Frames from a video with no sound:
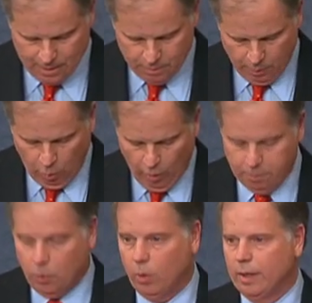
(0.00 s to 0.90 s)
But more
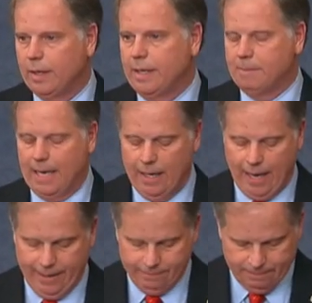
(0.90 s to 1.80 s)
importantly in my
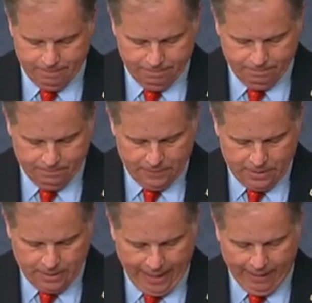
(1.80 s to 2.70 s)
life,
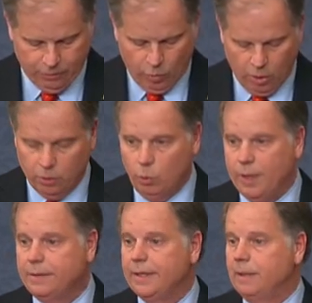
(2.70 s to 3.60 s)
I have grown
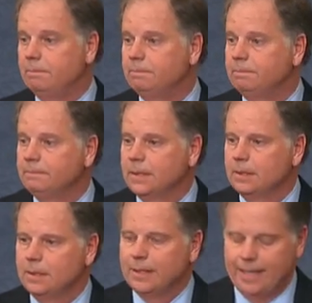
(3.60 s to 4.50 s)
with them
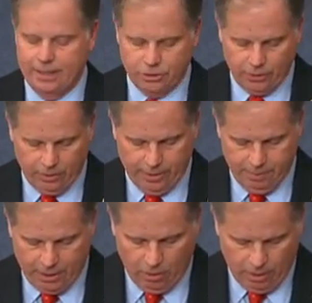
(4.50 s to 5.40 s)
and certainly
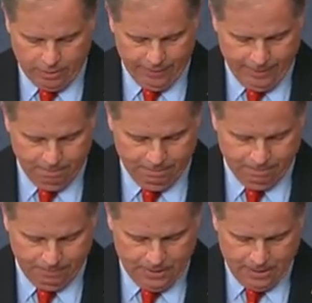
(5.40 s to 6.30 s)
because of them.
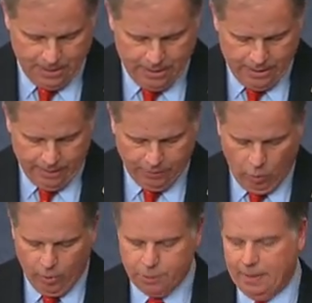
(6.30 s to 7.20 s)
Of
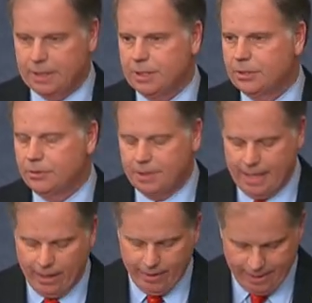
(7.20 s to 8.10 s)
course, my sister
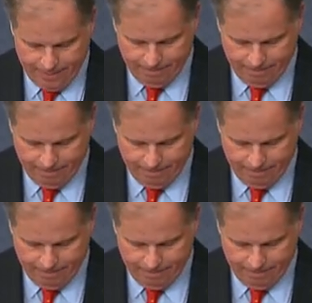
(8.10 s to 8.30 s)
Terry,